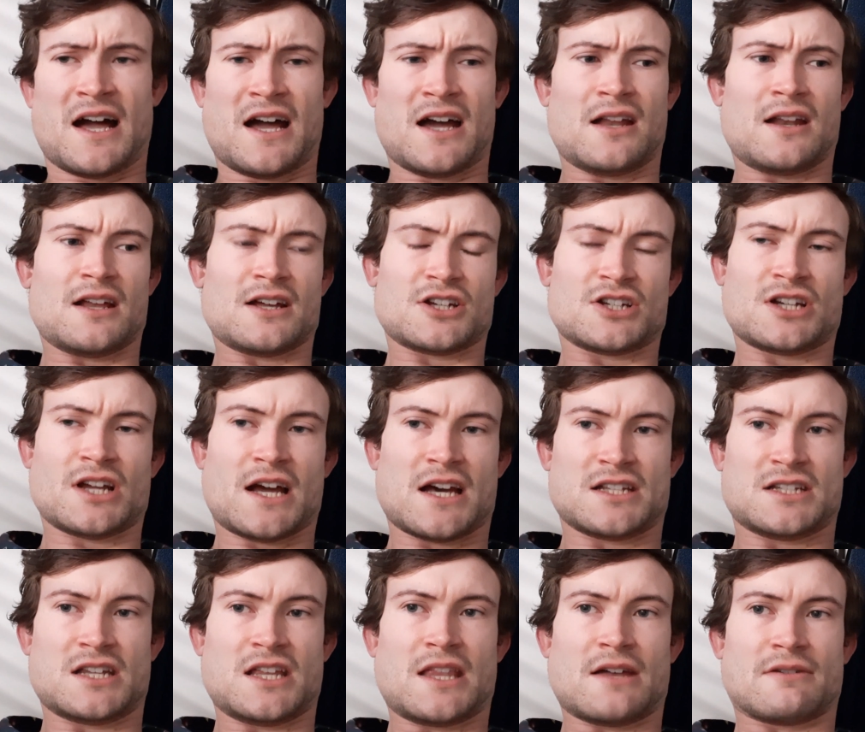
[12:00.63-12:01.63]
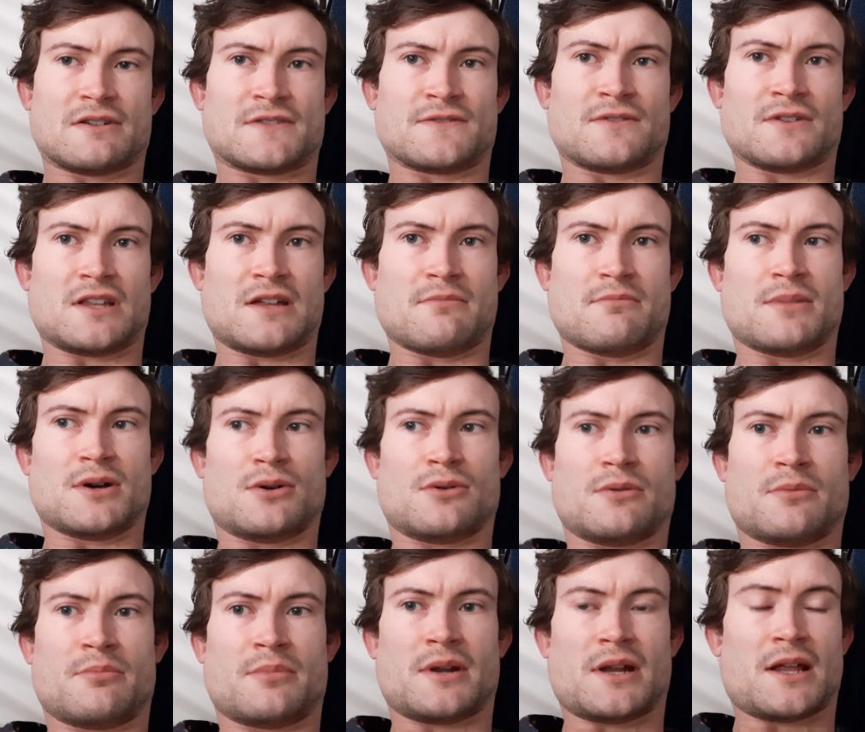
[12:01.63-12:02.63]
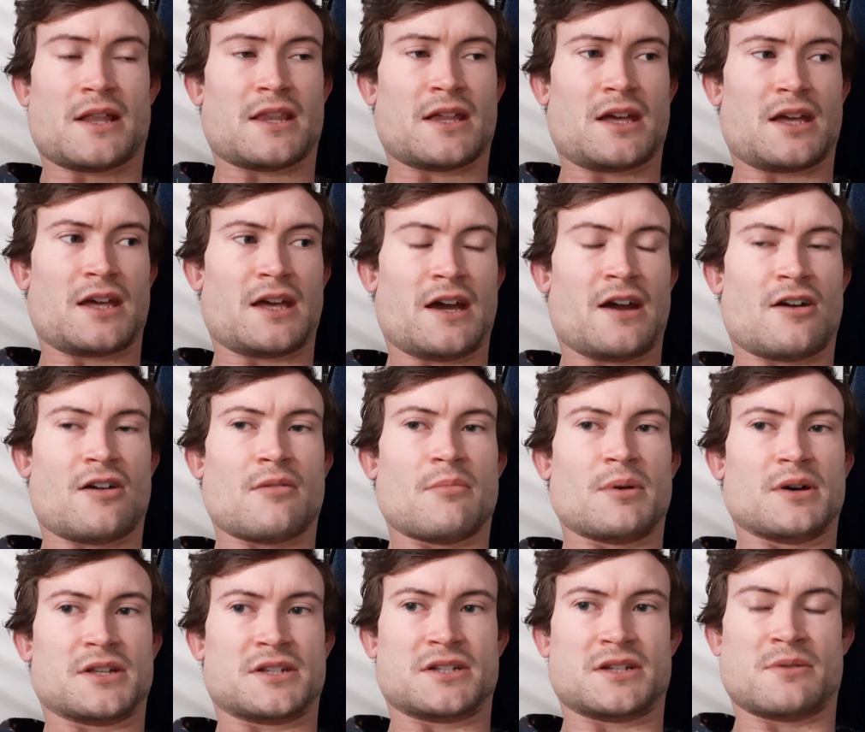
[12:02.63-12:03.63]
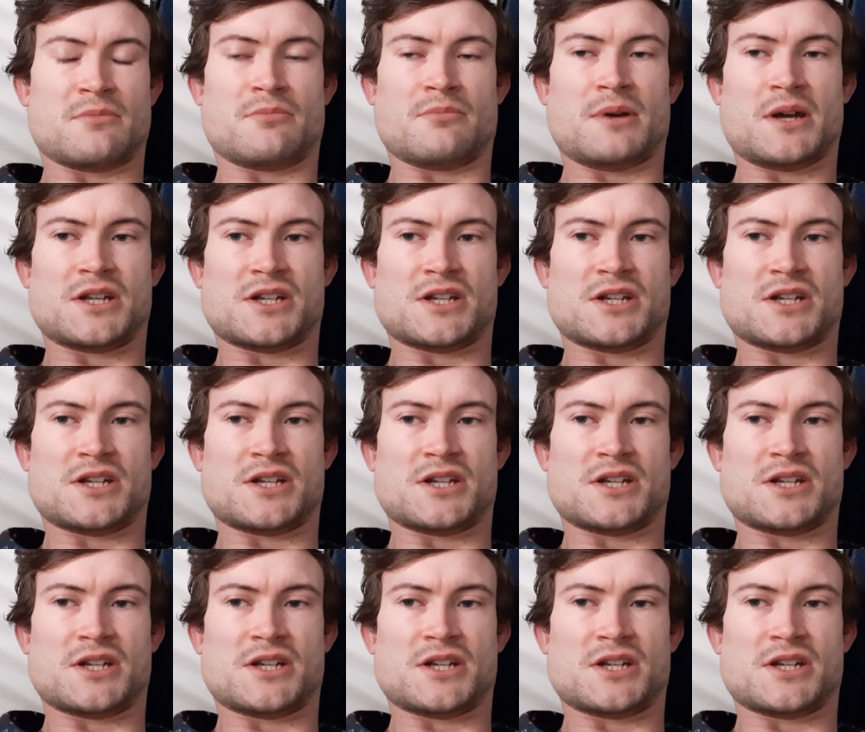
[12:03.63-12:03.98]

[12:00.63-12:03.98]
had a chassis that was fully built, but I think Erebus and